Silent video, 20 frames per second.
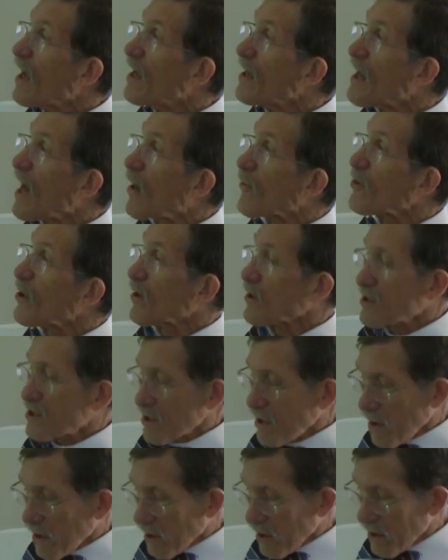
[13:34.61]
Now there's
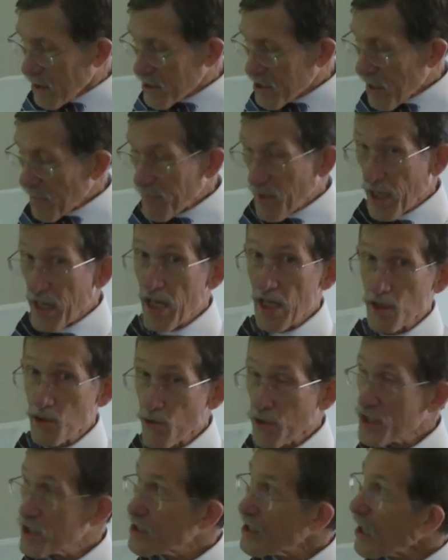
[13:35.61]
something
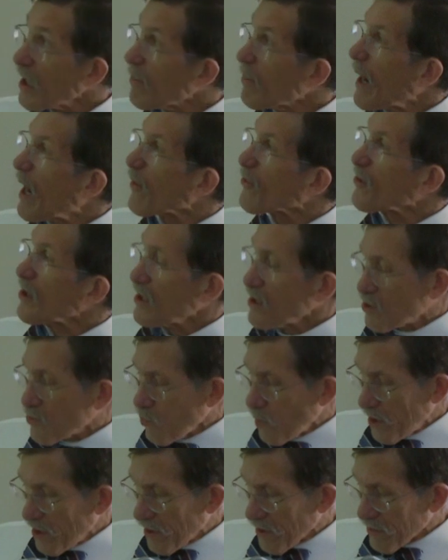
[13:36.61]
interesting about these
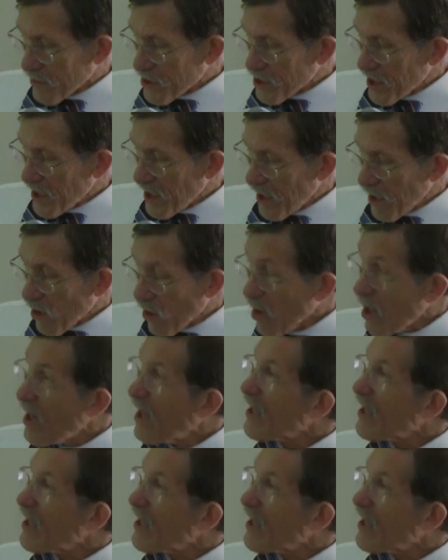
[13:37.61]
windows here.